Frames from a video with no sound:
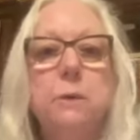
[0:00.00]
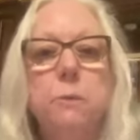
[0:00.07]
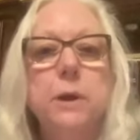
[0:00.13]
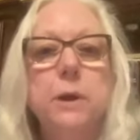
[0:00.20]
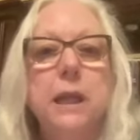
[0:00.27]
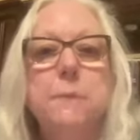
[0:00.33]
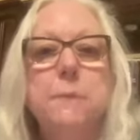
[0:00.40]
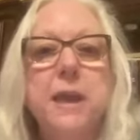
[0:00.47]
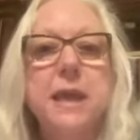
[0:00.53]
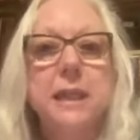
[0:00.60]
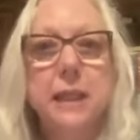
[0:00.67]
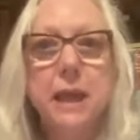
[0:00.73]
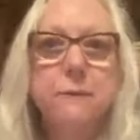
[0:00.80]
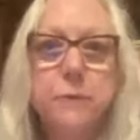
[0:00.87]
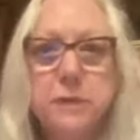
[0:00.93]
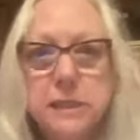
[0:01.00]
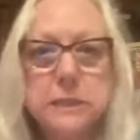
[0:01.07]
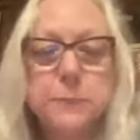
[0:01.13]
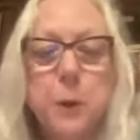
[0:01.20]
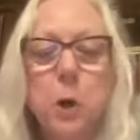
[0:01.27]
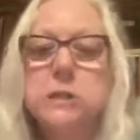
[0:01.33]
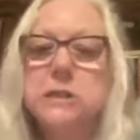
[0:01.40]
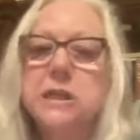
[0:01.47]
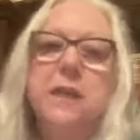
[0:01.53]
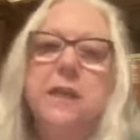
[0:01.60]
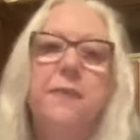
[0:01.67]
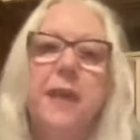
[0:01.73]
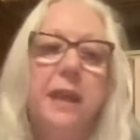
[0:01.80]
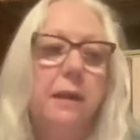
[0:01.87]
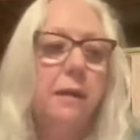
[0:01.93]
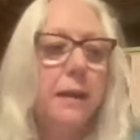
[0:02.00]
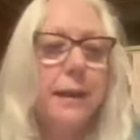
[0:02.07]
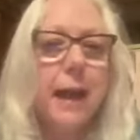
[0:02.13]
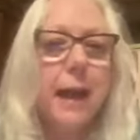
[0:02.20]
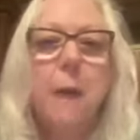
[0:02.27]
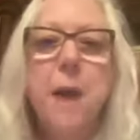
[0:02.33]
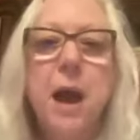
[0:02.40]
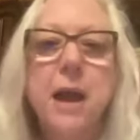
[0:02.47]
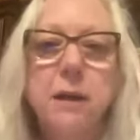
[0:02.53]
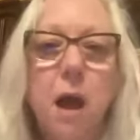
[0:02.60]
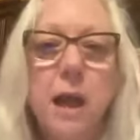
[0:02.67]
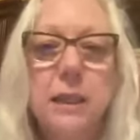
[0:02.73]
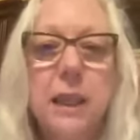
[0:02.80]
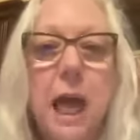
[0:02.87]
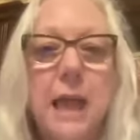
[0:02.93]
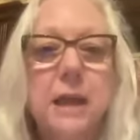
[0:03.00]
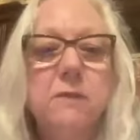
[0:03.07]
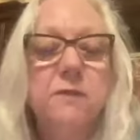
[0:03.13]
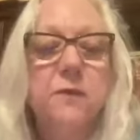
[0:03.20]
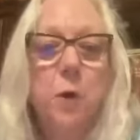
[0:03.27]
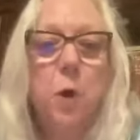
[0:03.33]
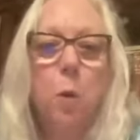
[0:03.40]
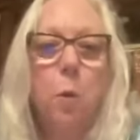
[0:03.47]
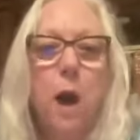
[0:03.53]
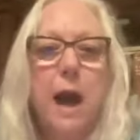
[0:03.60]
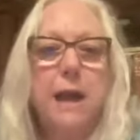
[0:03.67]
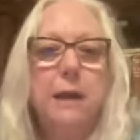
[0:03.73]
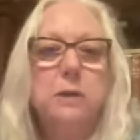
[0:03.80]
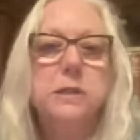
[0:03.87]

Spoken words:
really be in love with this person, and then I might not like them for a while.